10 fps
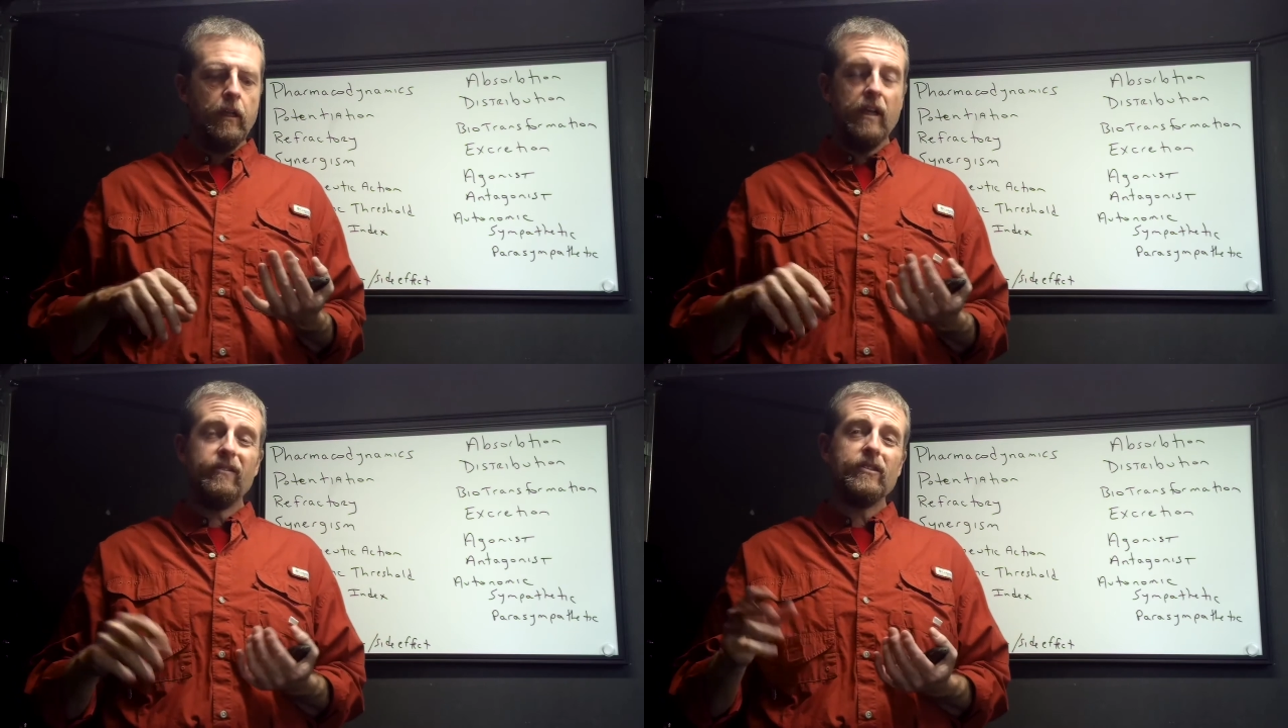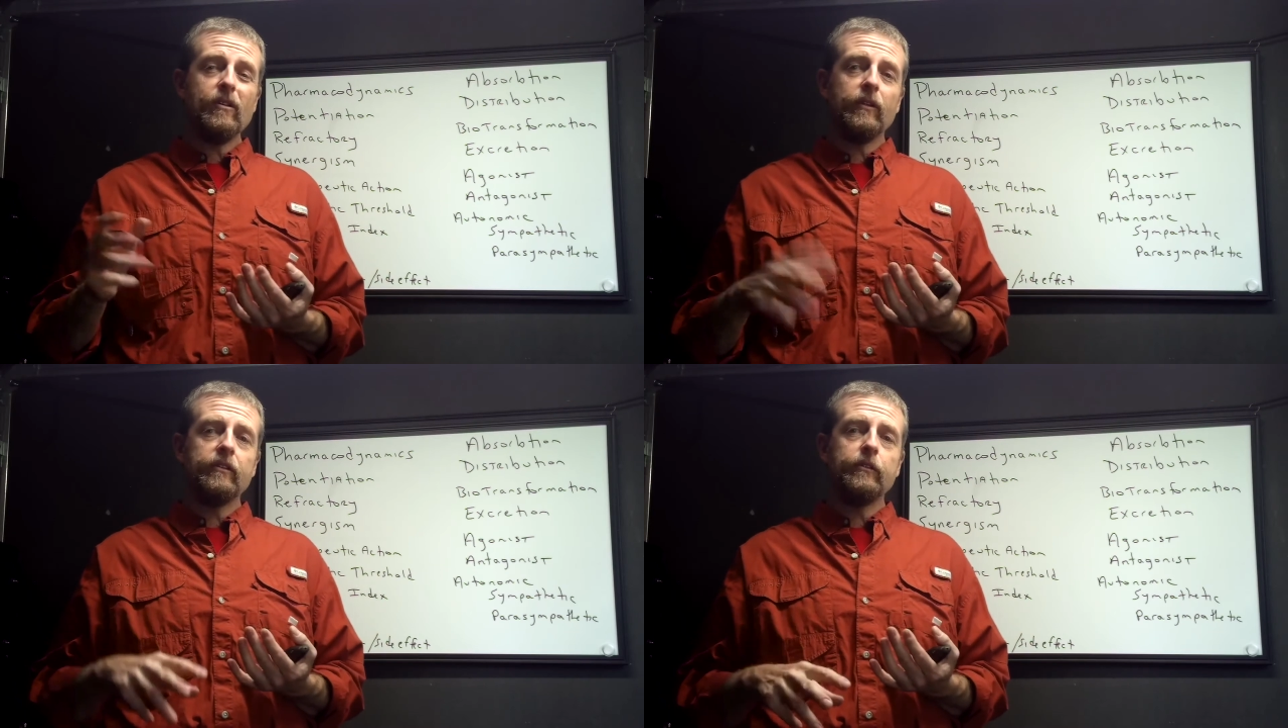If it's
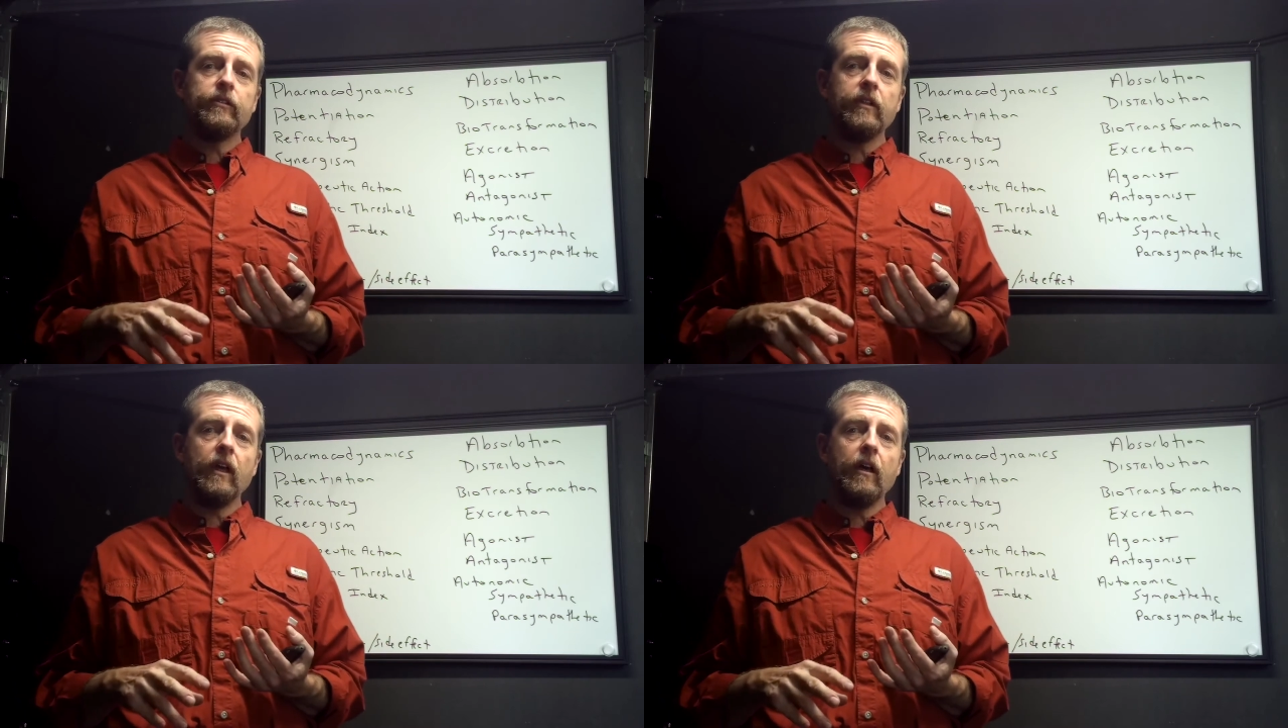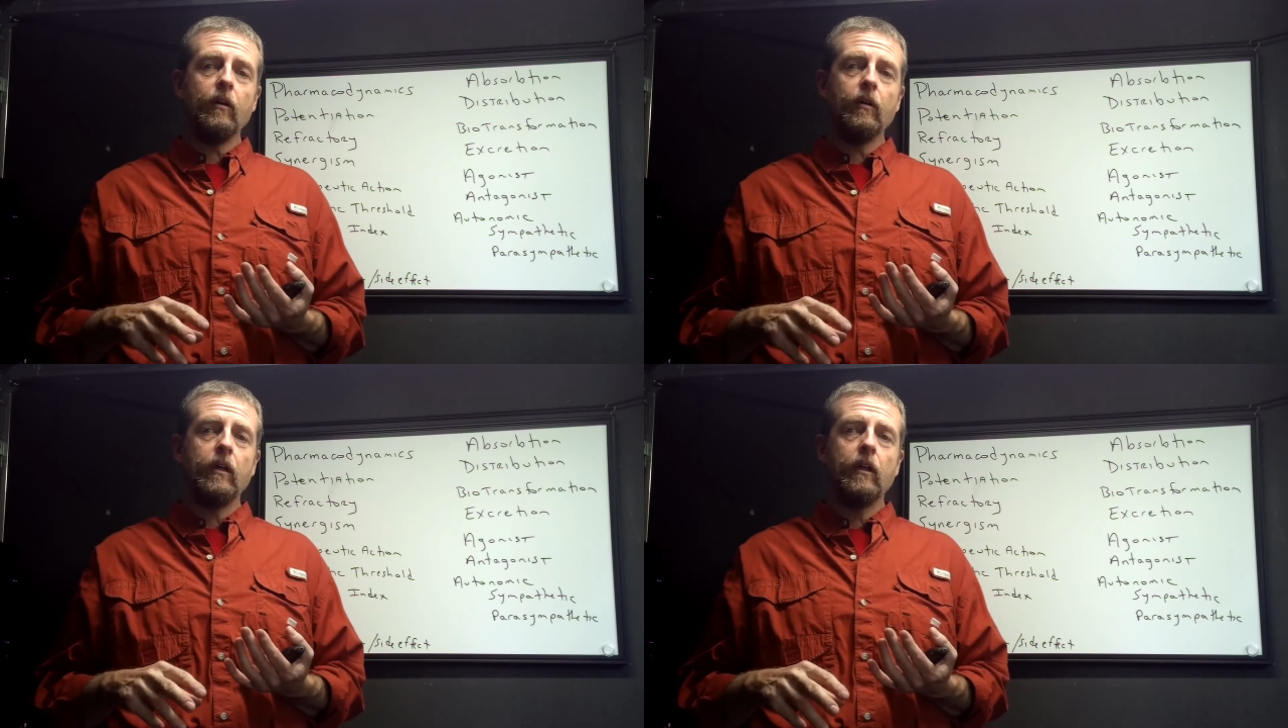going too
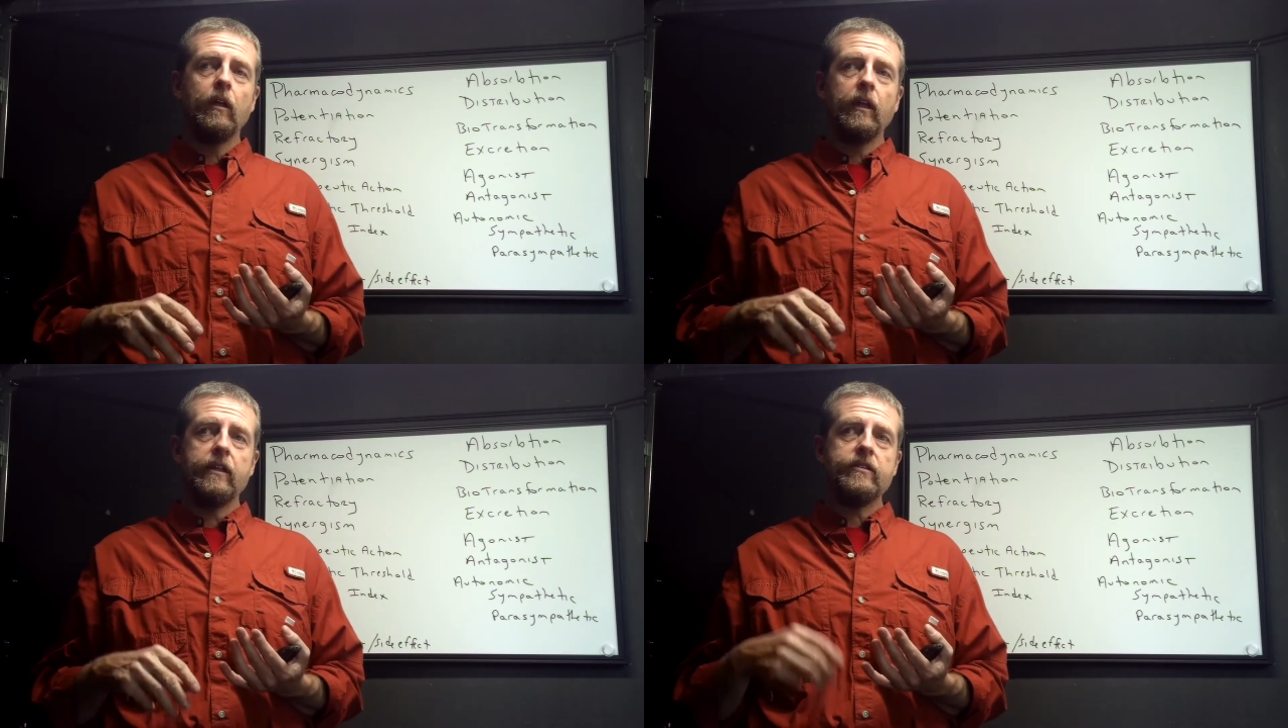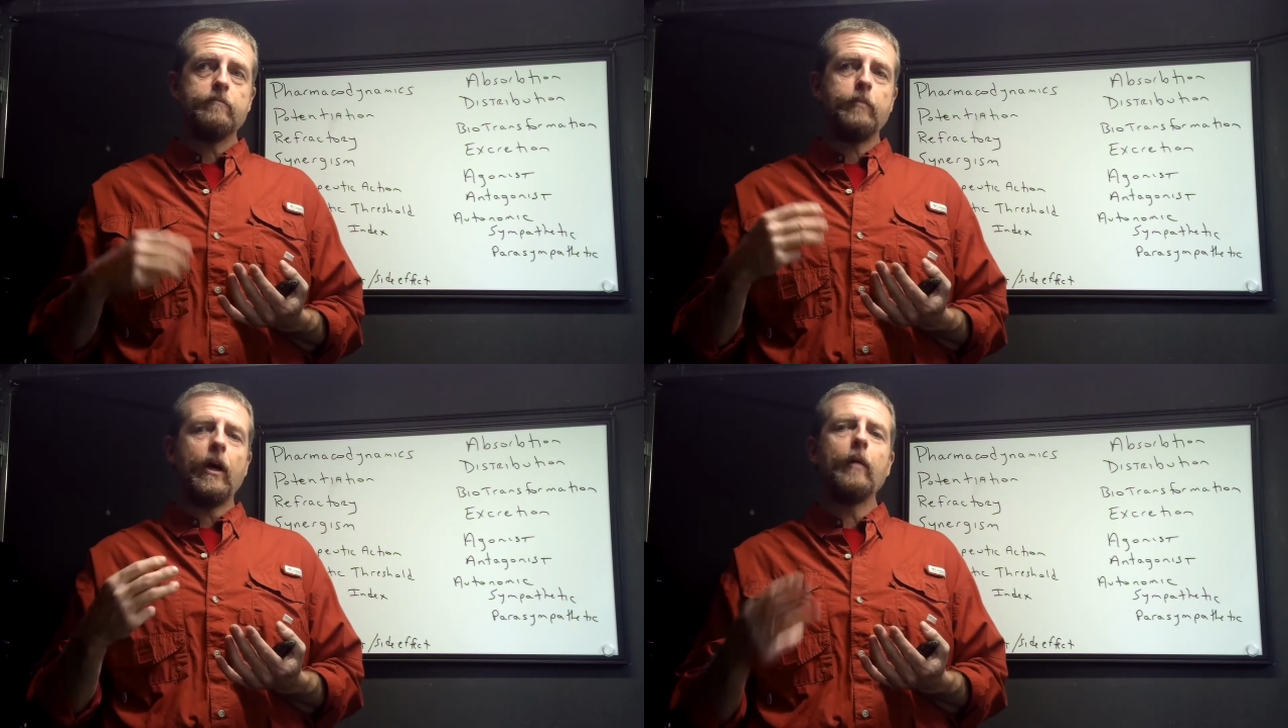slow,
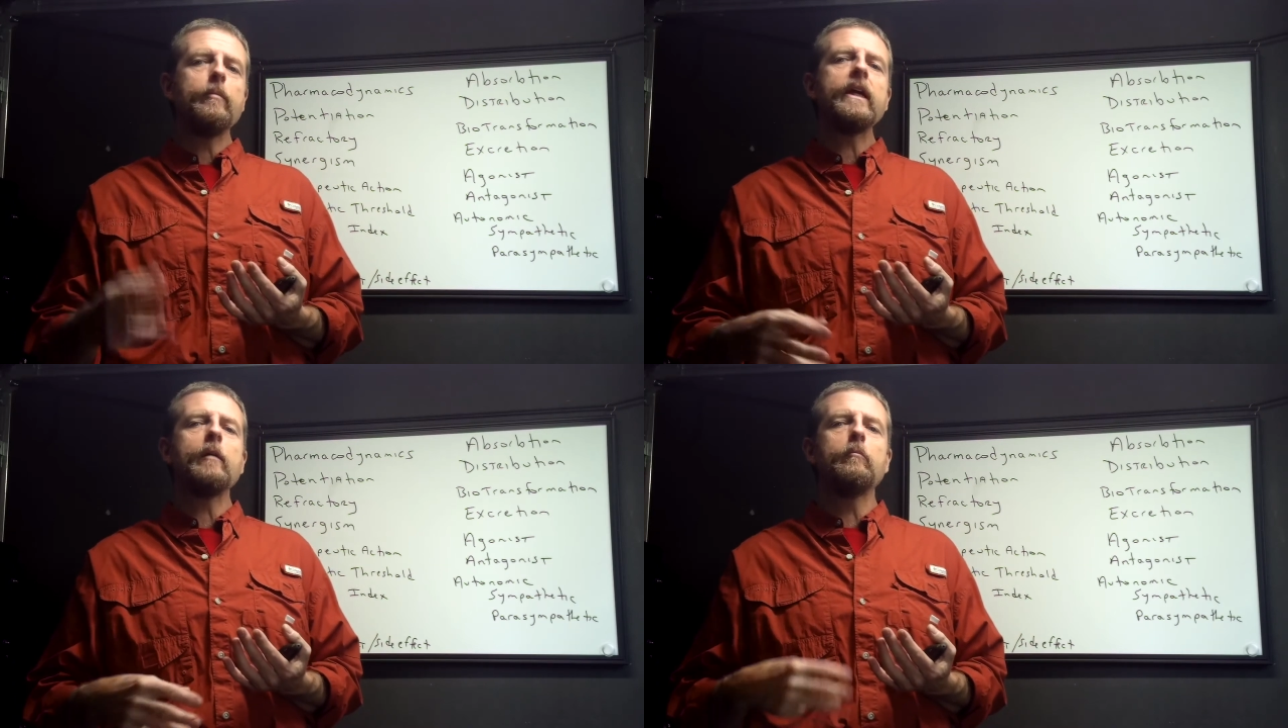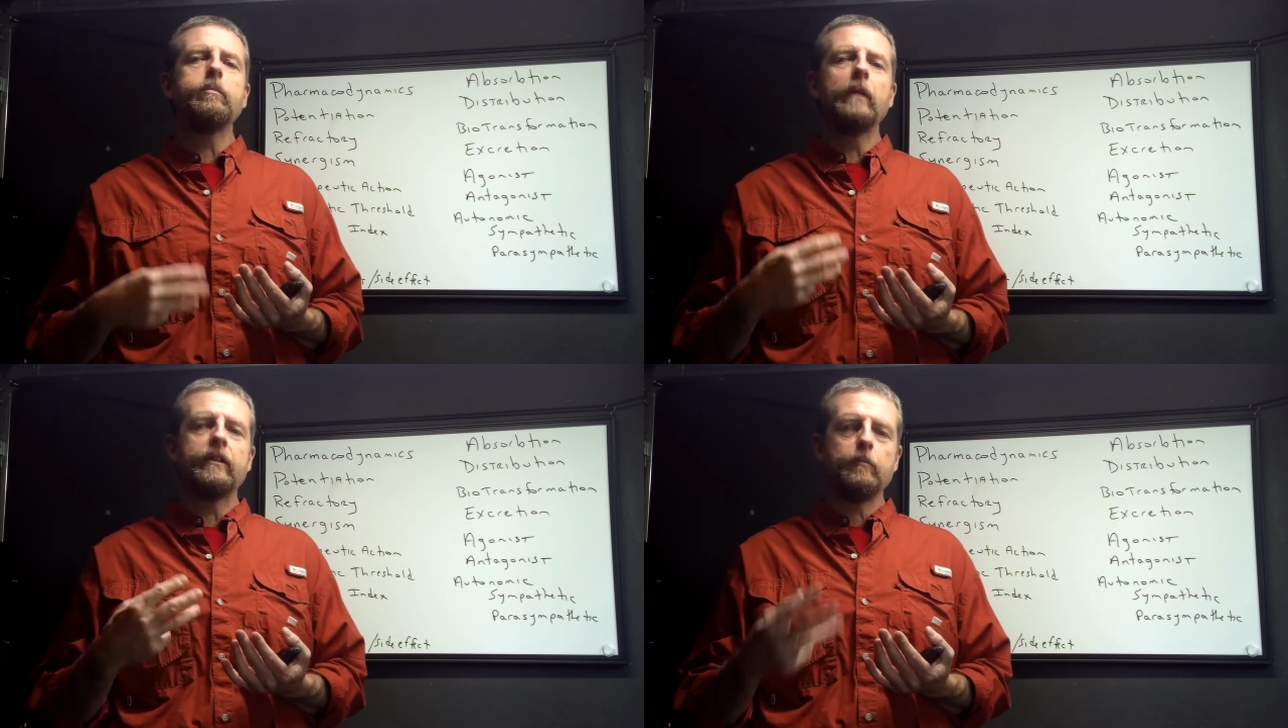it's pumping
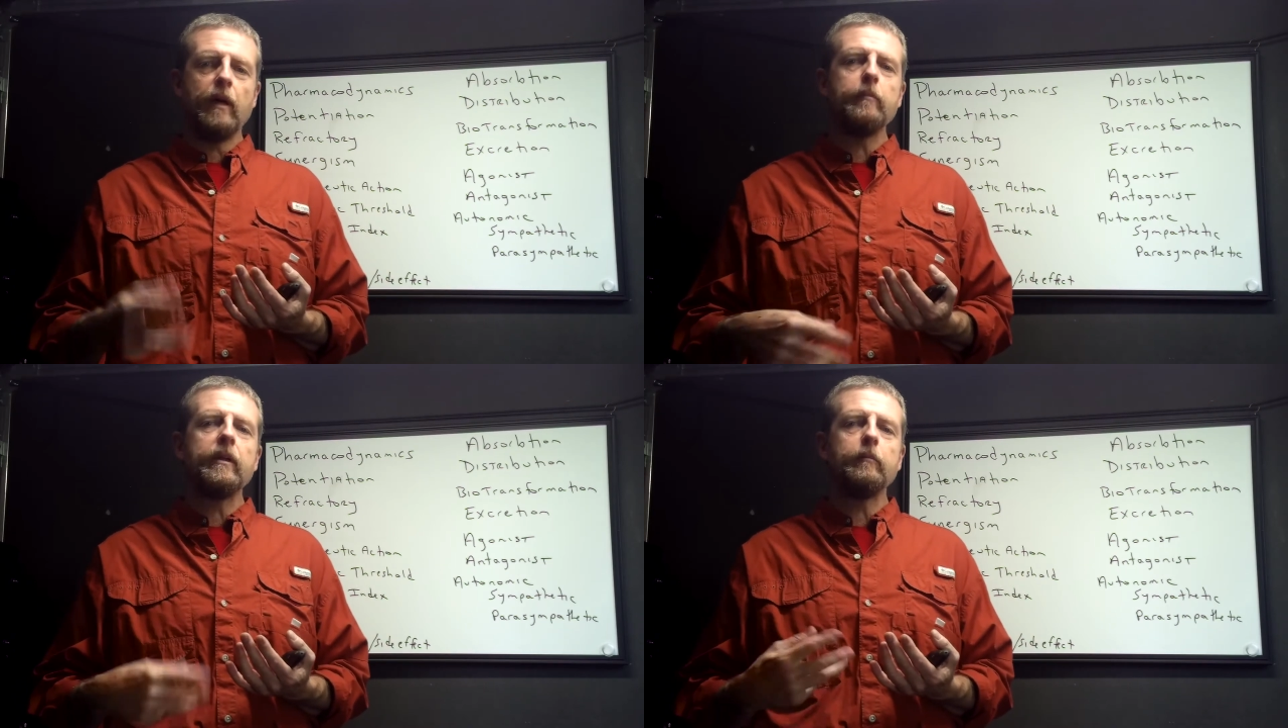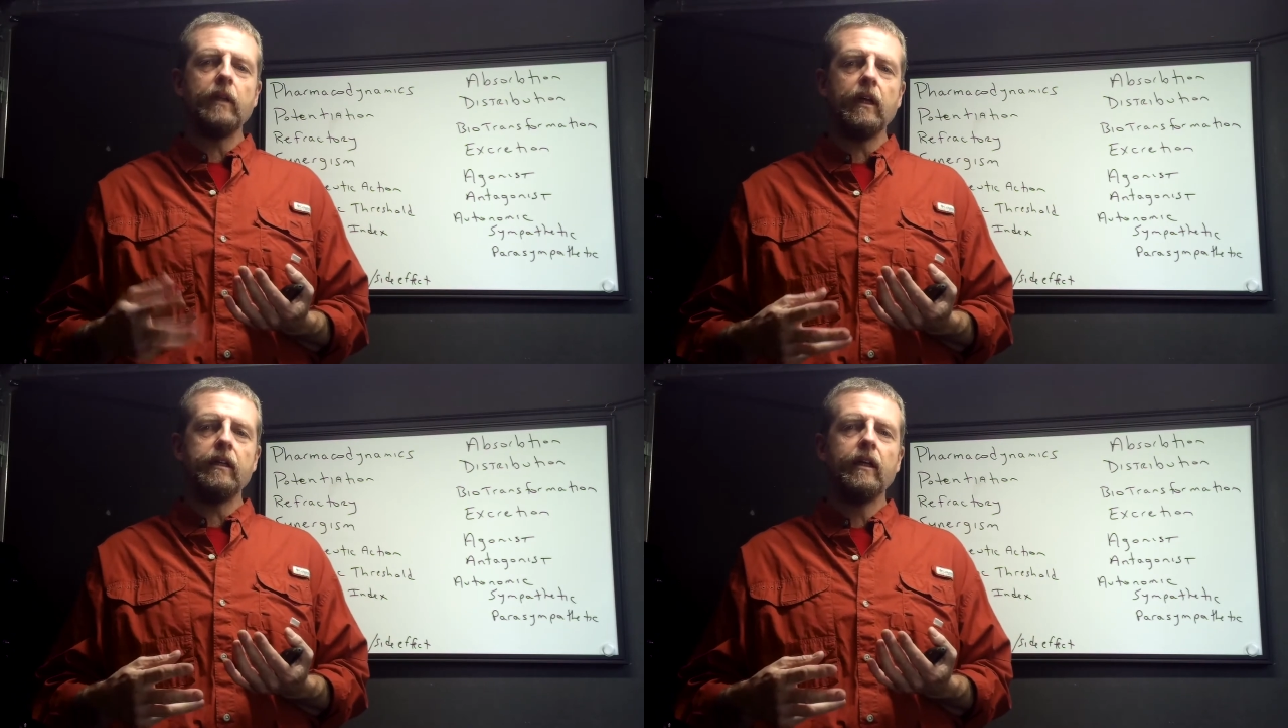
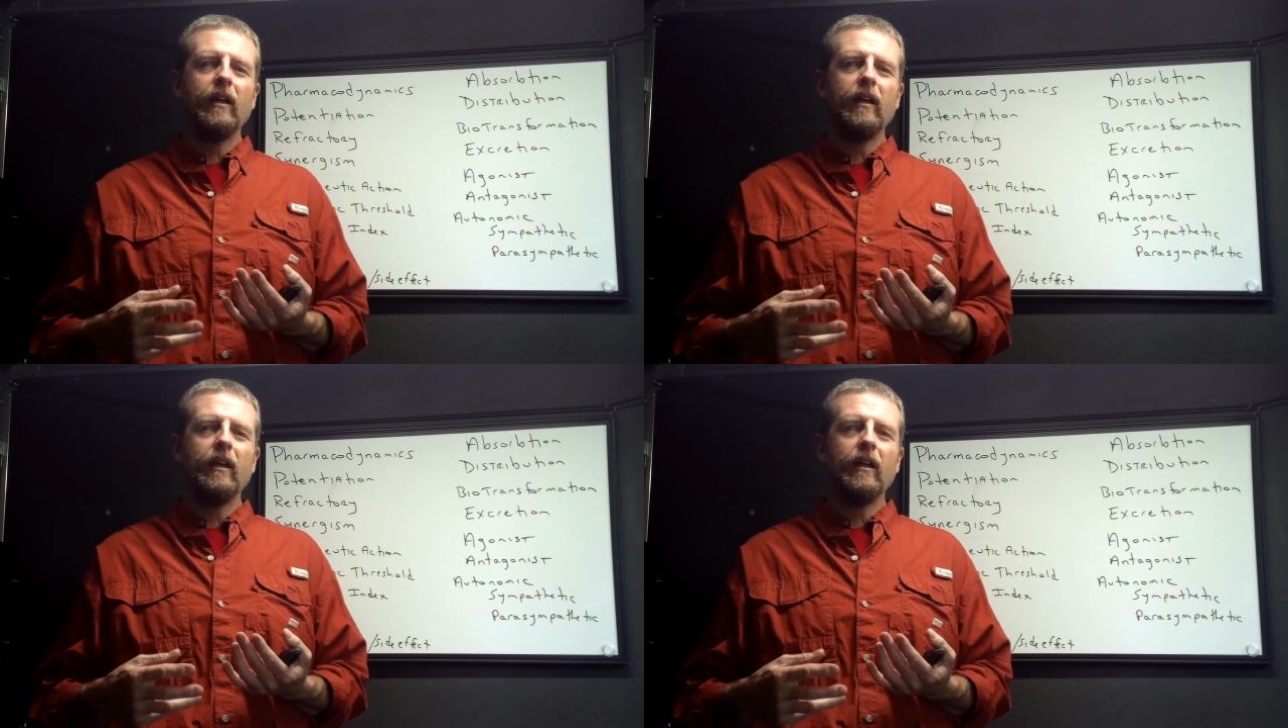blood,